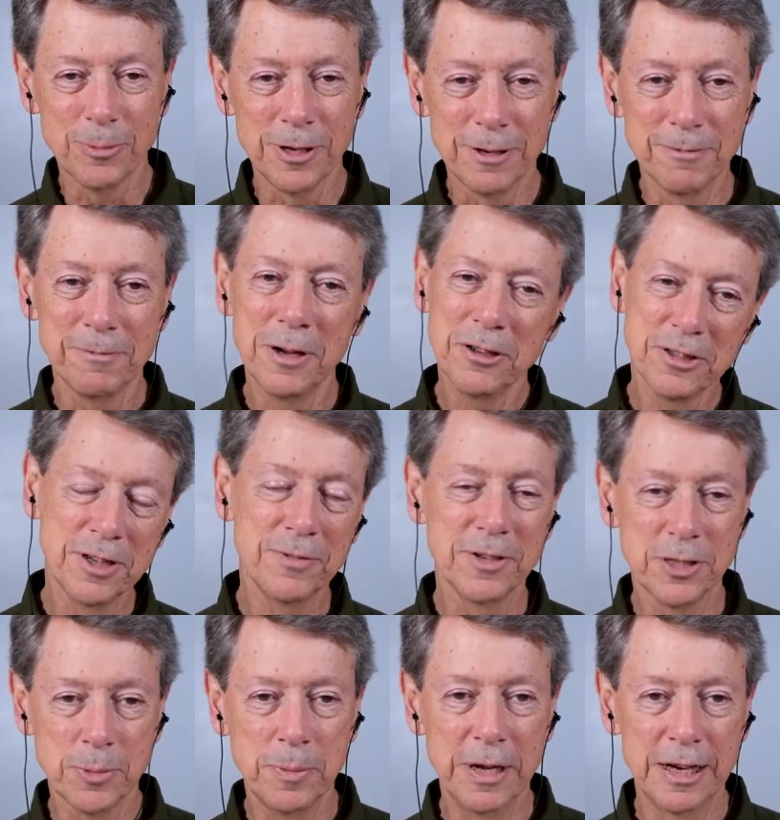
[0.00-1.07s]
But most of
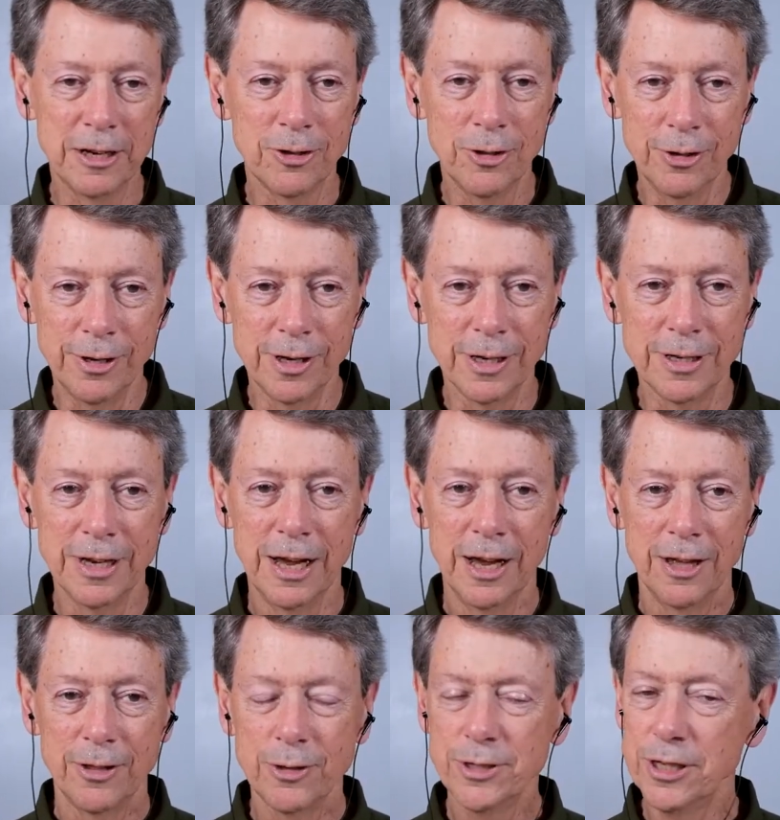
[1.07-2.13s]
us, me included,
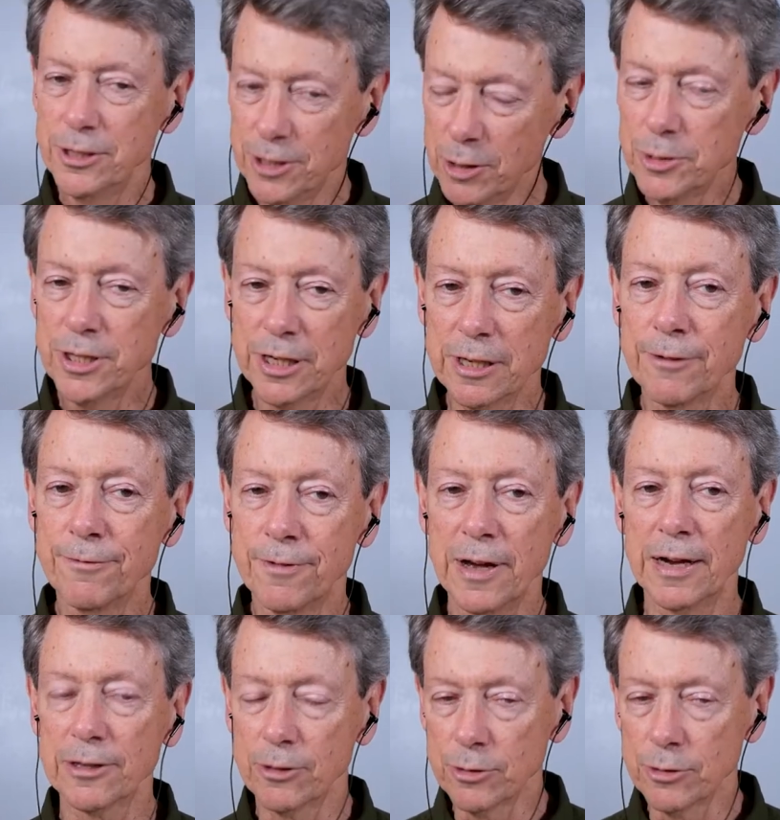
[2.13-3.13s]
there's a dosing effect.